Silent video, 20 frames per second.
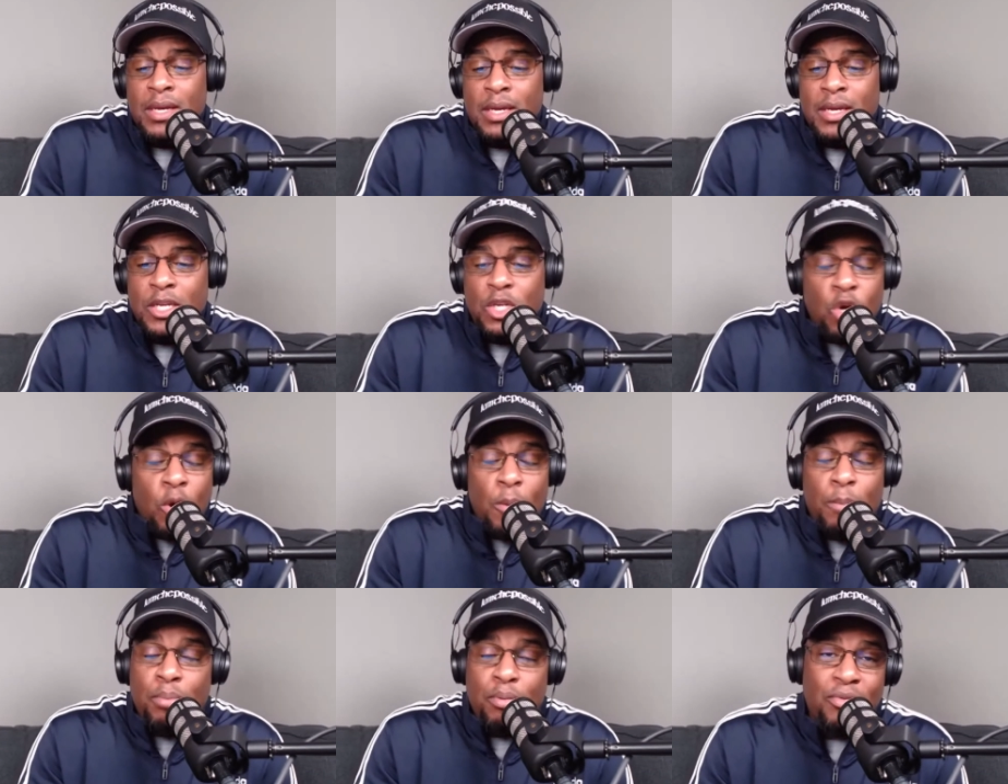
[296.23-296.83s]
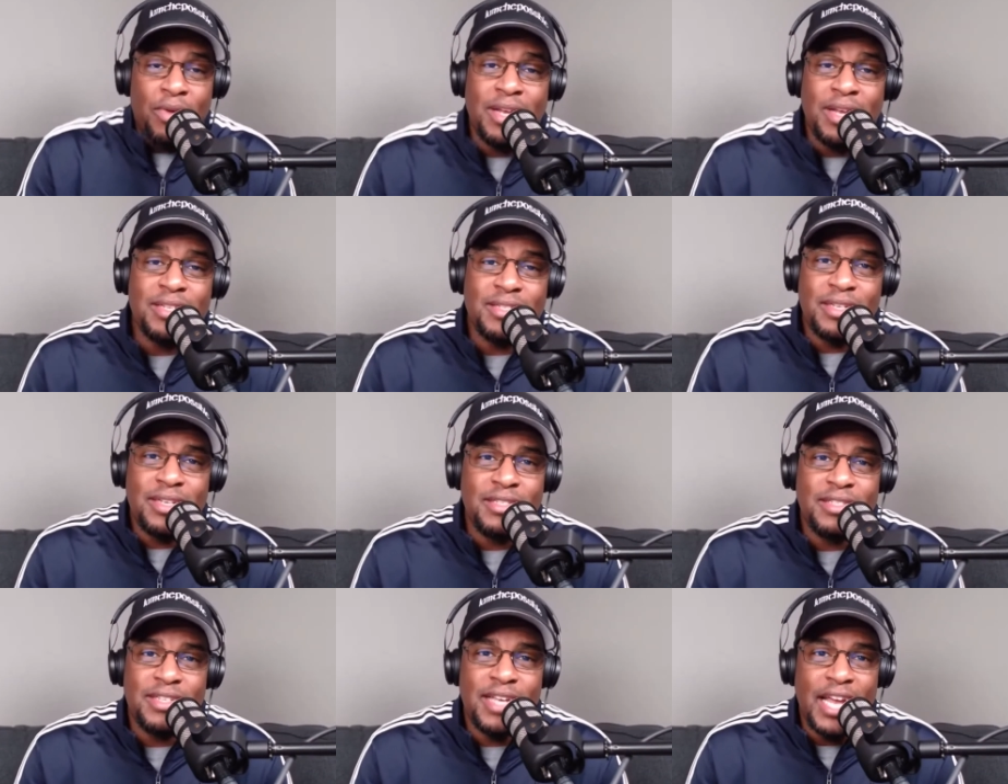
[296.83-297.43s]
your
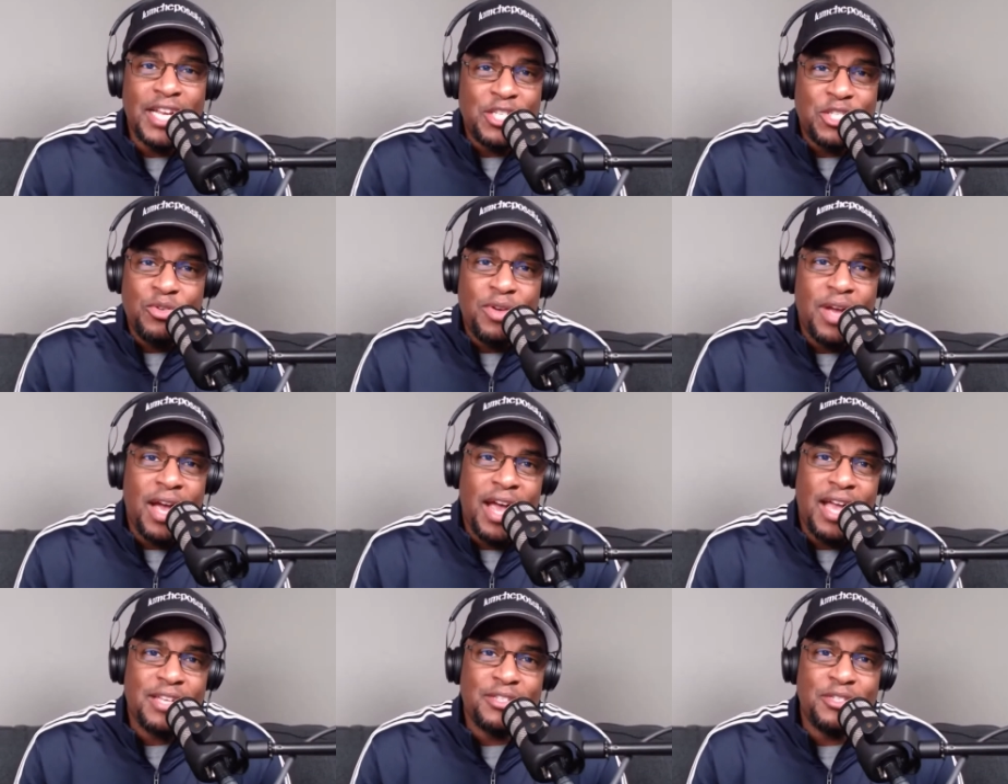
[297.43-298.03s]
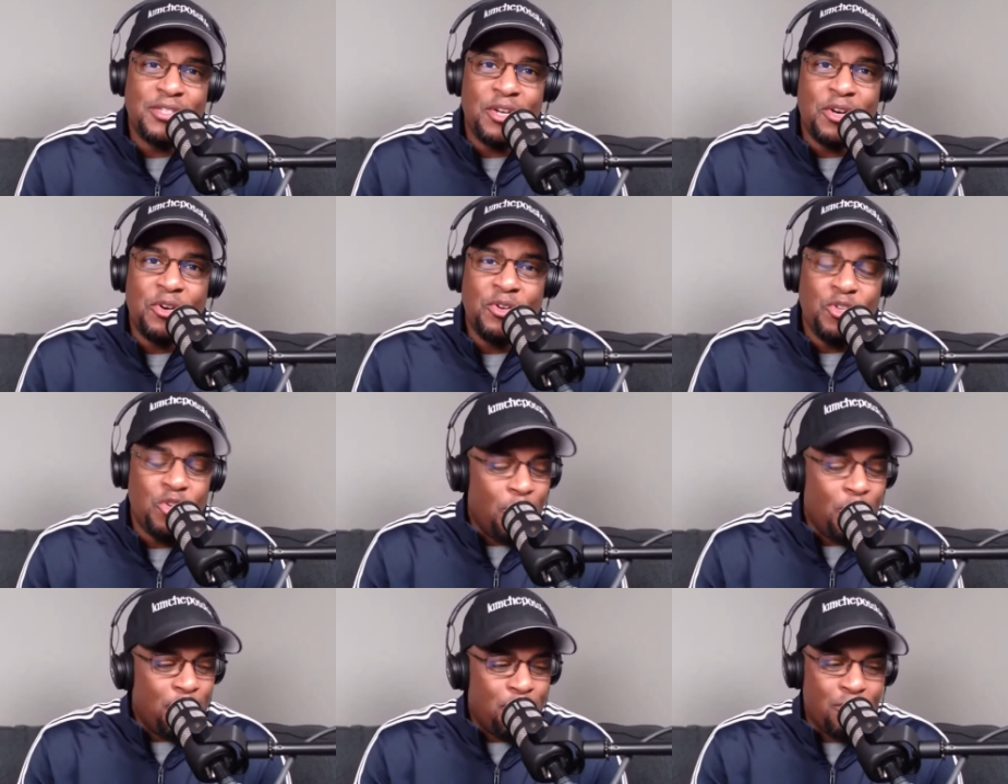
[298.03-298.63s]
presence, as you guys know,
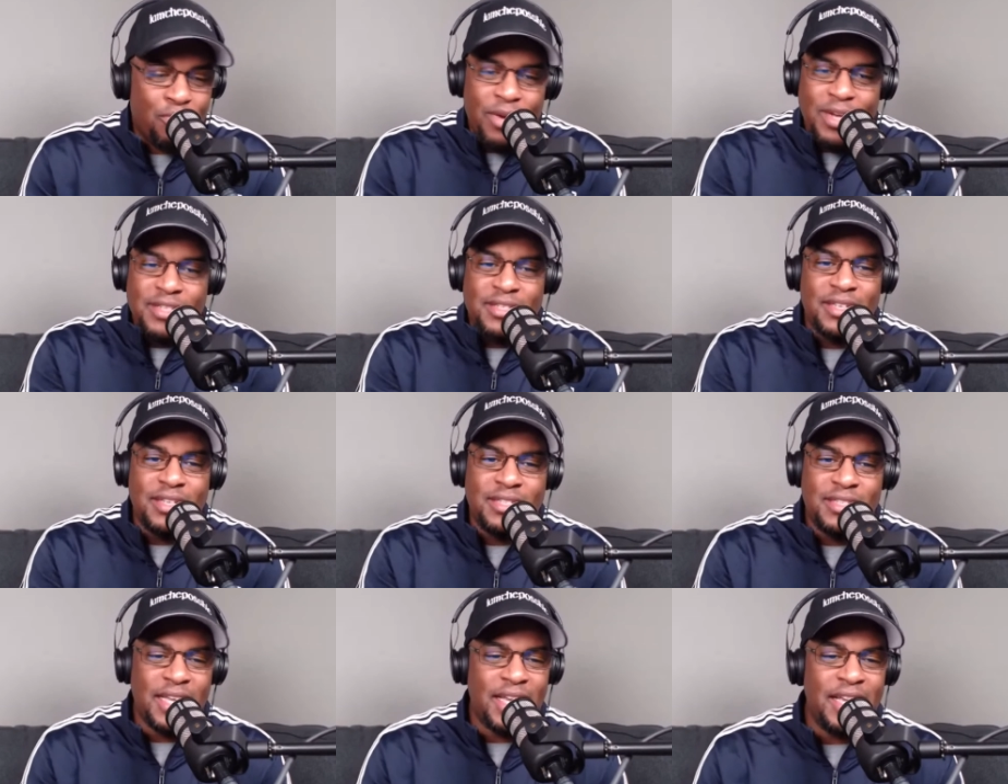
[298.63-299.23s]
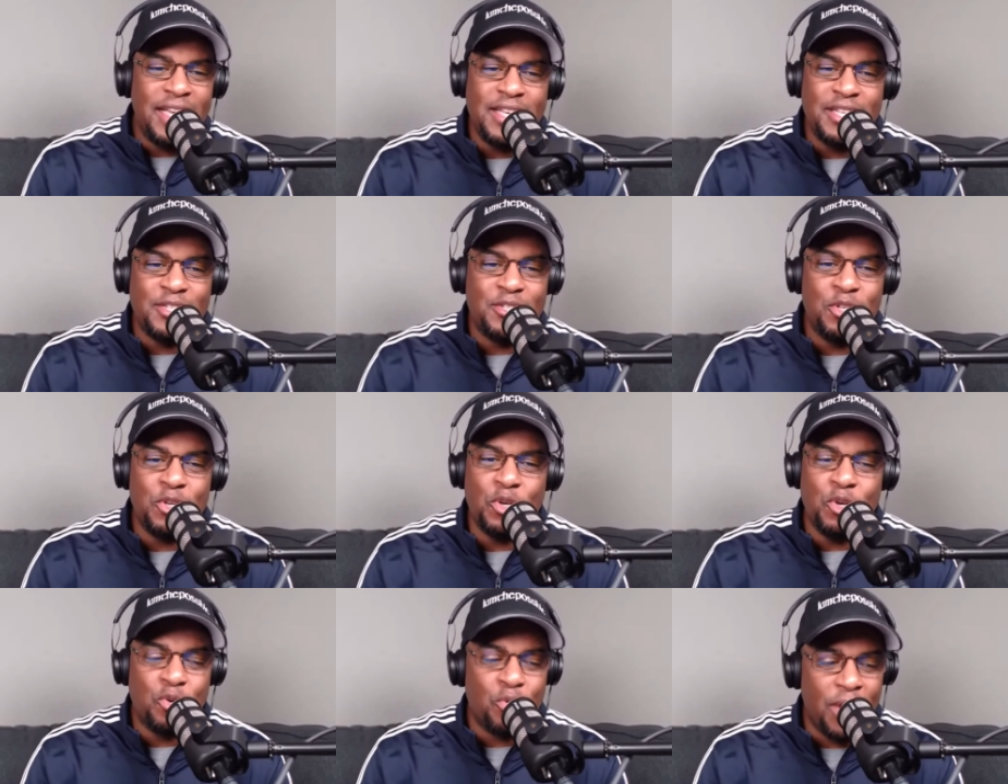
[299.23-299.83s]
your presence is
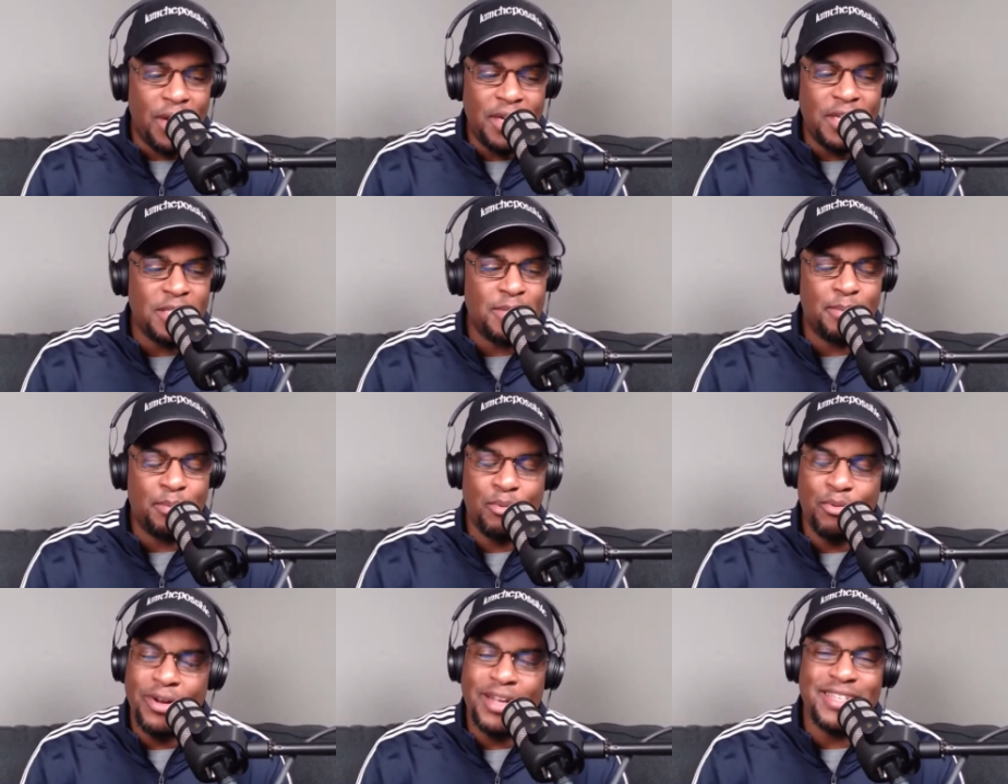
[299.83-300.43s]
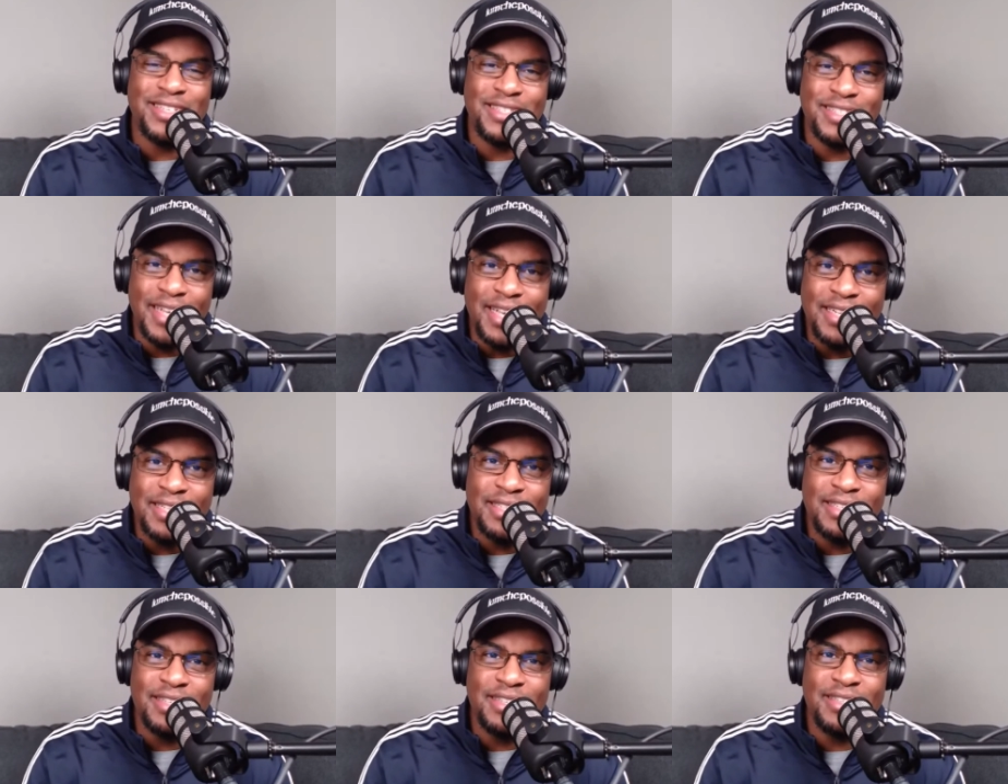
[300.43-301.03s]
the greatest
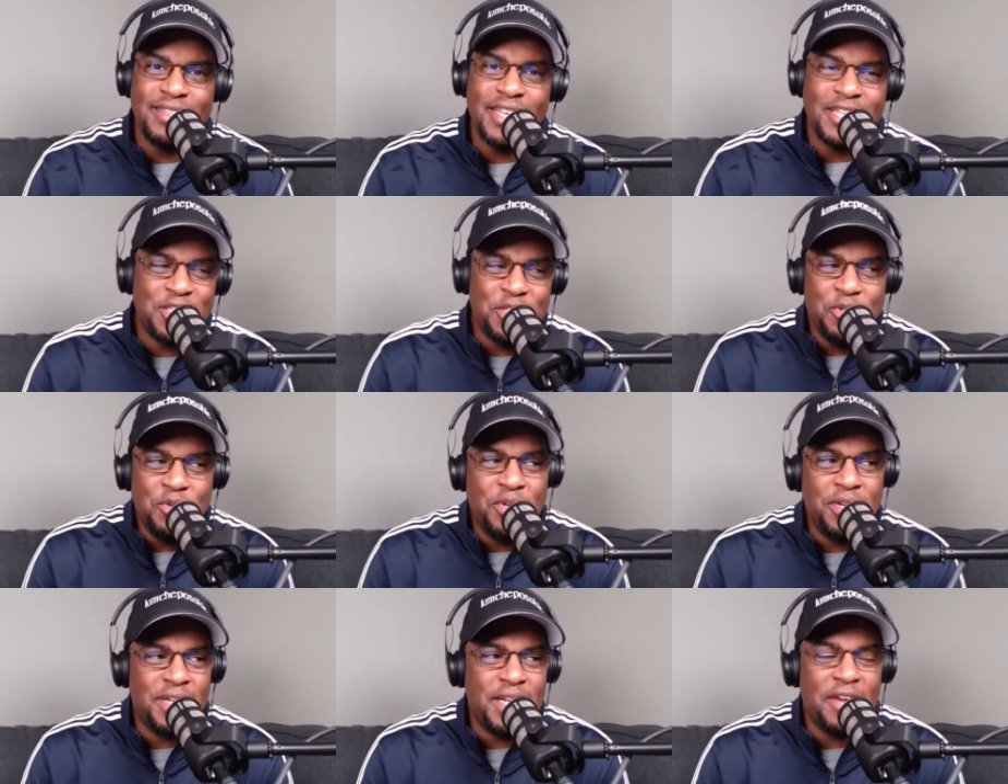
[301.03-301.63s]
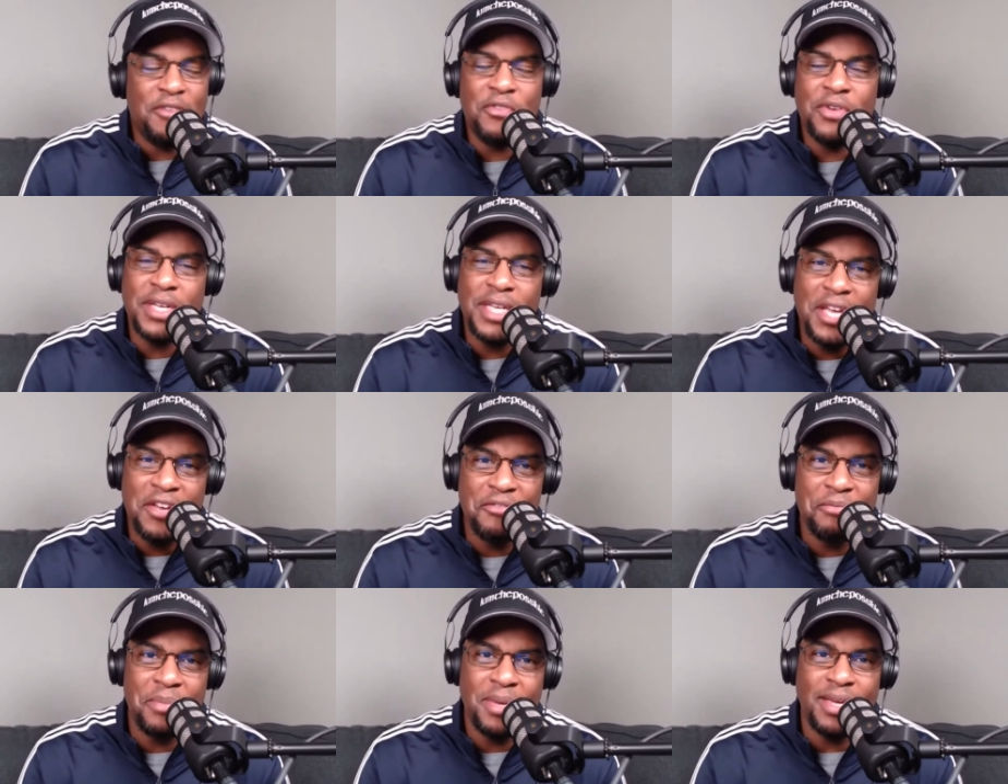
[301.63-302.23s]
present that you could ever
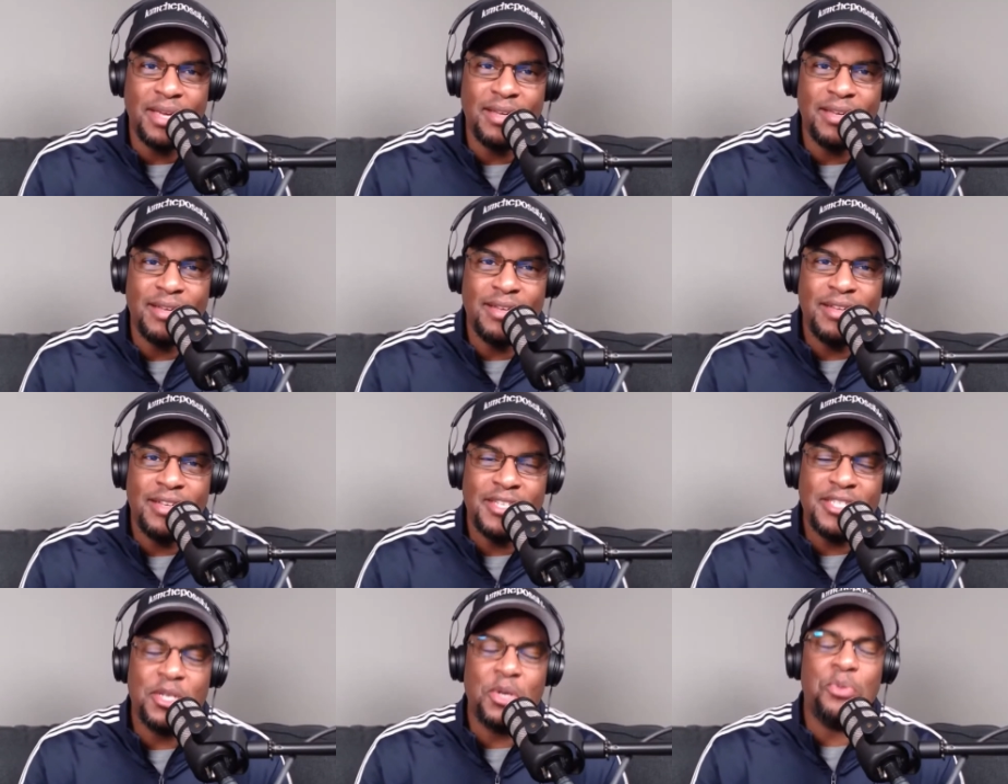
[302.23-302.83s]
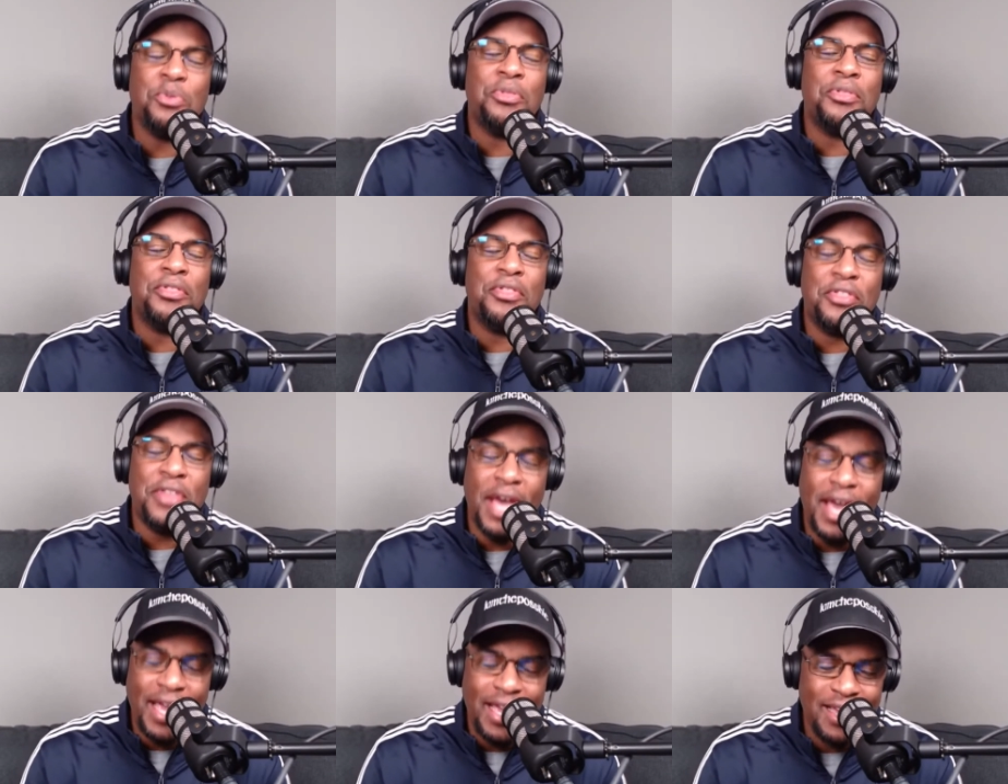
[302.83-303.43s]
give me. So
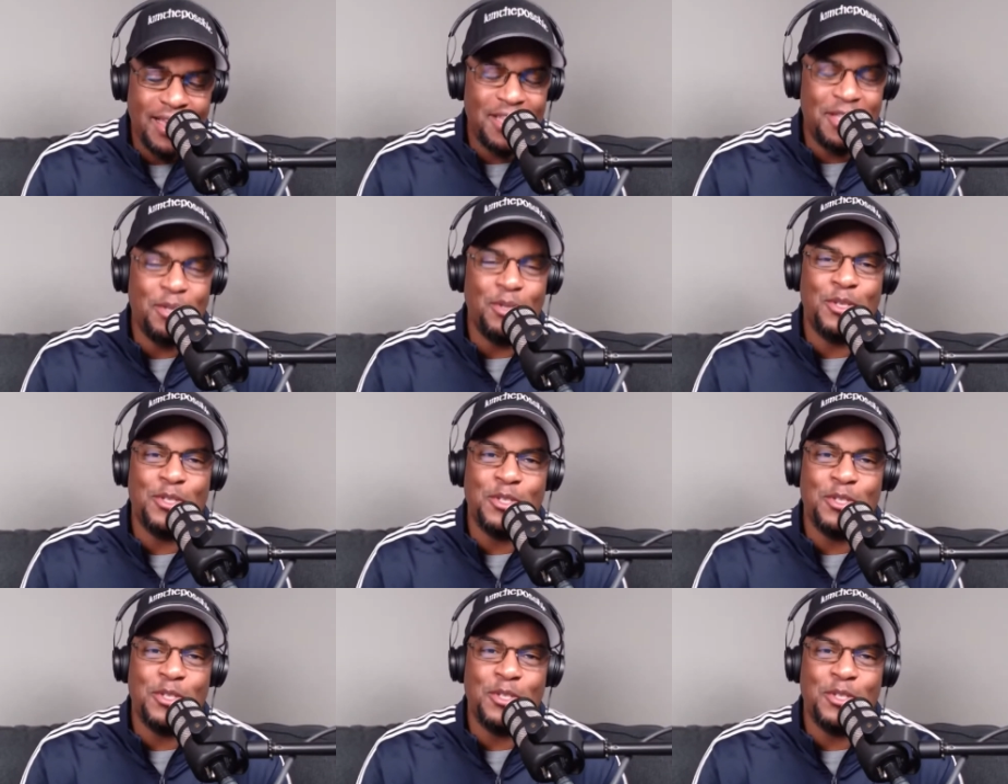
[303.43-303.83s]
thank you